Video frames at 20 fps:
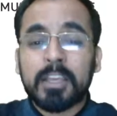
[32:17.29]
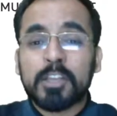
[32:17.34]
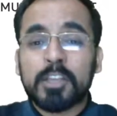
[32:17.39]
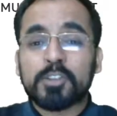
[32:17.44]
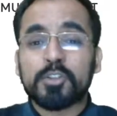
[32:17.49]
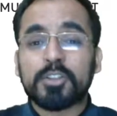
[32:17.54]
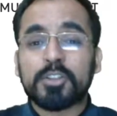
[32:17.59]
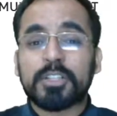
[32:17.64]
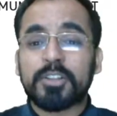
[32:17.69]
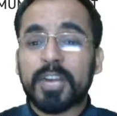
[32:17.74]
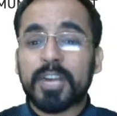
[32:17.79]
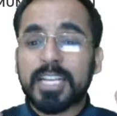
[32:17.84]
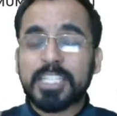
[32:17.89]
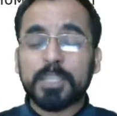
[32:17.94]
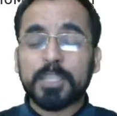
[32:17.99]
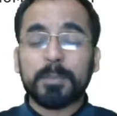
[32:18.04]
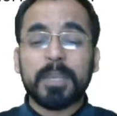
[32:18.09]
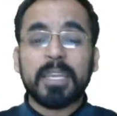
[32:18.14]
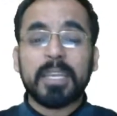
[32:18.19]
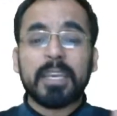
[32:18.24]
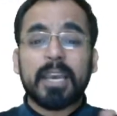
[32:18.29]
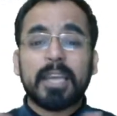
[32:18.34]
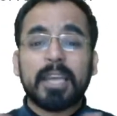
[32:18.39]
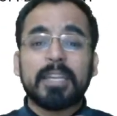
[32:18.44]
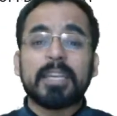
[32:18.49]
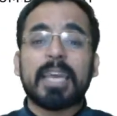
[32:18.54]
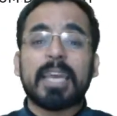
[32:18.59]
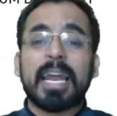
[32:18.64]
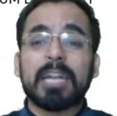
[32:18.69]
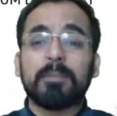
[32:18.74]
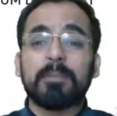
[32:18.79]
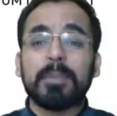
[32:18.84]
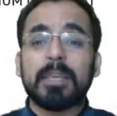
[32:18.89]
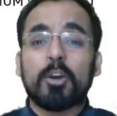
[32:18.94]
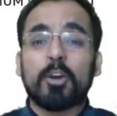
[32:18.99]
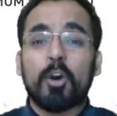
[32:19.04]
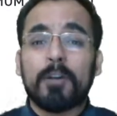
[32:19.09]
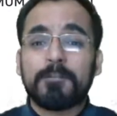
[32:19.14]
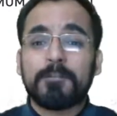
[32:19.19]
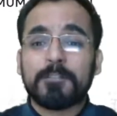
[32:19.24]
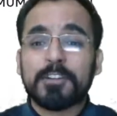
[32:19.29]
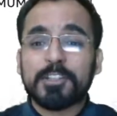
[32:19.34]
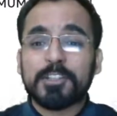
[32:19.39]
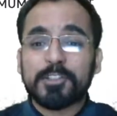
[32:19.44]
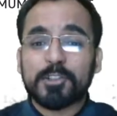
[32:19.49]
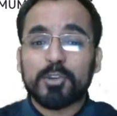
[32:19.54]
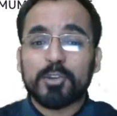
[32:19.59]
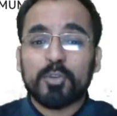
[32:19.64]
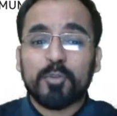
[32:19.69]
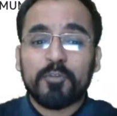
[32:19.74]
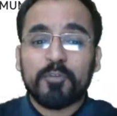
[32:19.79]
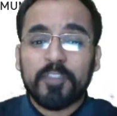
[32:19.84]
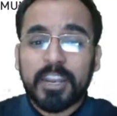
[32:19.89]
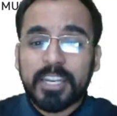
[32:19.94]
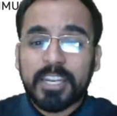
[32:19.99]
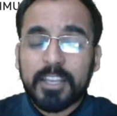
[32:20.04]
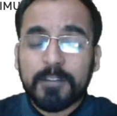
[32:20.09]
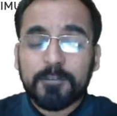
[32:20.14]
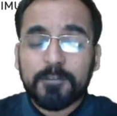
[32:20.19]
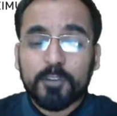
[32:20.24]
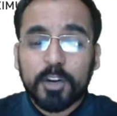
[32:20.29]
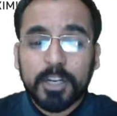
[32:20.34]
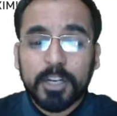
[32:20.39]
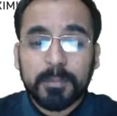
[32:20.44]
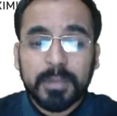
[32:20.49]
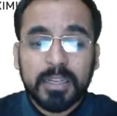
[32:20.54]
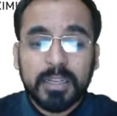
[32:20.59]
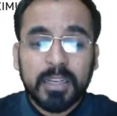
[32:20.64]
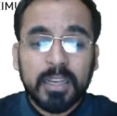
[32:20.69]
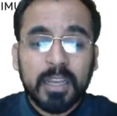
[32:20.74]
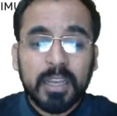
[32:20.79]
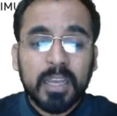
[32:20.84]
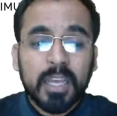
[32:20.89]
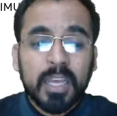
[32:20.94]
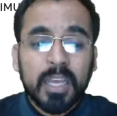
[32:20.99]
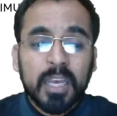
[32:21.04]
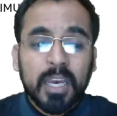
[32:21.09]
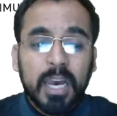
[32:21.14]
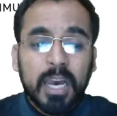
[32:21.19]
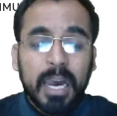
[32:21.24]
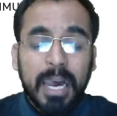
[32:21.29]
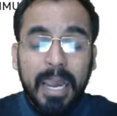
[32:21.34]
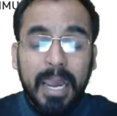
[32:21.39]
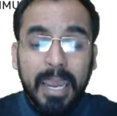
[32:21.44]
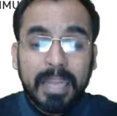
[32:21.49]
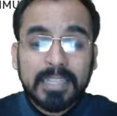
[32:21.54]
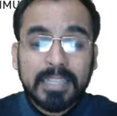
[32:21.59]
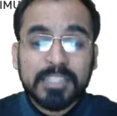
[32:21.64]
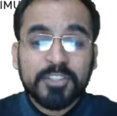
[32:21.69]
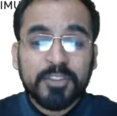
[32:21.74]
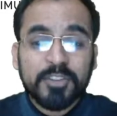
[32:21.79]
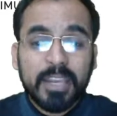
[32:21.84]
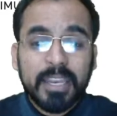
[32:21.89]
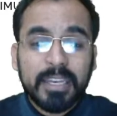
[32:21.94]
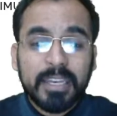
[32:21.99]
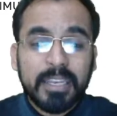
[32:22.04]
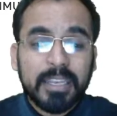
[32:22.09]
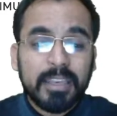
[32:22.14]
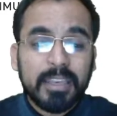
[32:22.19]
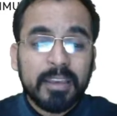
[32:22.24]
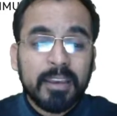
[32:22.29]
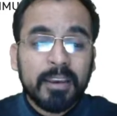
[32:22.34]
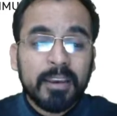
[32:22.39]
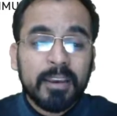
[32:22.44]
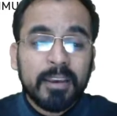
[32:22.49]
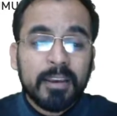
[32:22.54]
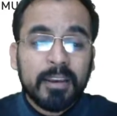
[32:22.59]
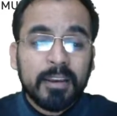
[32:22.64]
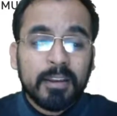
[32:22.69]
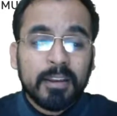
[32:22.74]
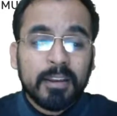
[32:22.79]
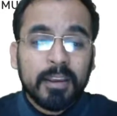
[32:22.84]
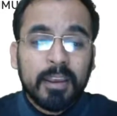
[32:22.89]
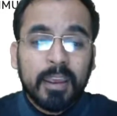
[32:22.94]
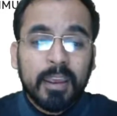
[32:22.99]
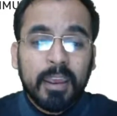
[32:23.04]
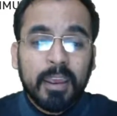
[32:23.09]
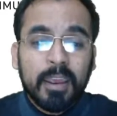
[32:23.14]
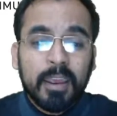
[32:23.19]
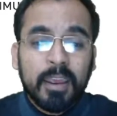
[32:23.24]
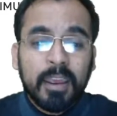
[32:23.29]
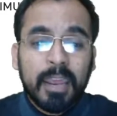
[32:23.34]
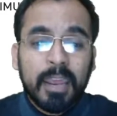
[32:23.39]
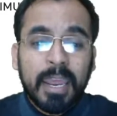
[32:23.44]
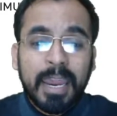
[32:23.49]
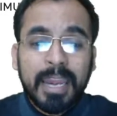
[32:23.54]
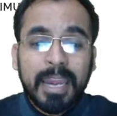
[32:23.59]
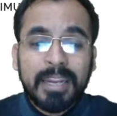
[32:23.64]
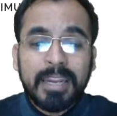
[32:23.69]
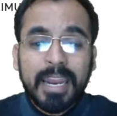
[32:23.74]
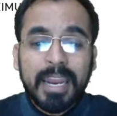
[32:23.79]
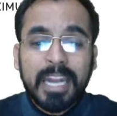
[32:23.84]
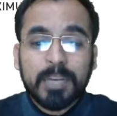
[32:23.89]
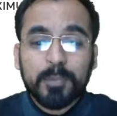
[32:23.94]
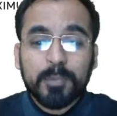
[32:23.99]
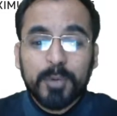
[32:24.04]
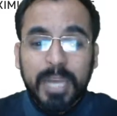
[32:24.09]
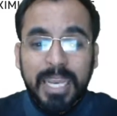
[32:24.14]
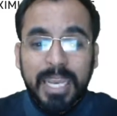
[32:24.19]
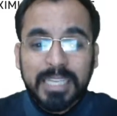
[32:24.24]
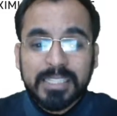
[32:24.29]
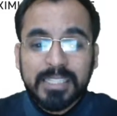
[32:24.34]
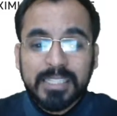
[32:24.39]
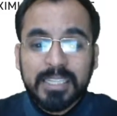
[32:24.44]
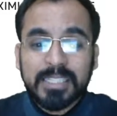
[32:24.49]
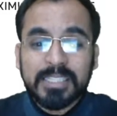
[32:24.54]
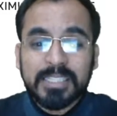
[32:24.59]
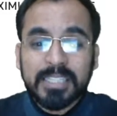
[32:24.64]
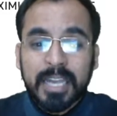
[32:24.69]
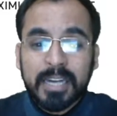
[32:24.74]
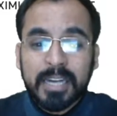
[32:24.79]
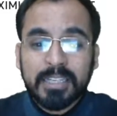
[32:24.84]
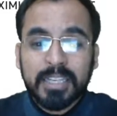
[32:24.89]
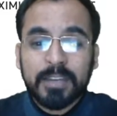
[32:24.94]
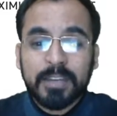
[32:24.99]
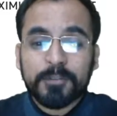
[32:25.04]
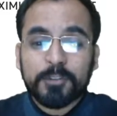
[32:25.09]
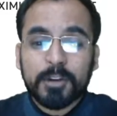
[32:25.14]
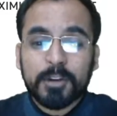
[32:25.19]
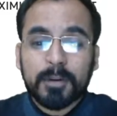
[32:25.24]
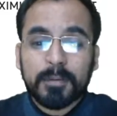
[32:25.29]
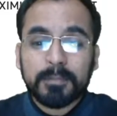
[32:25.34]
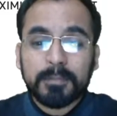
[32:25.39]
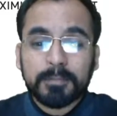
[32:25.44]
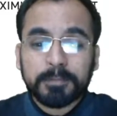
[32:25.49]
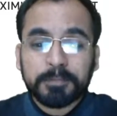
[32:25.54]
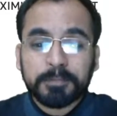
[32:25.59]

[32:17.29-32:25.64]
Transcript: So trust me, Unacademy offers you very affordable IELTS training, and at prices starting from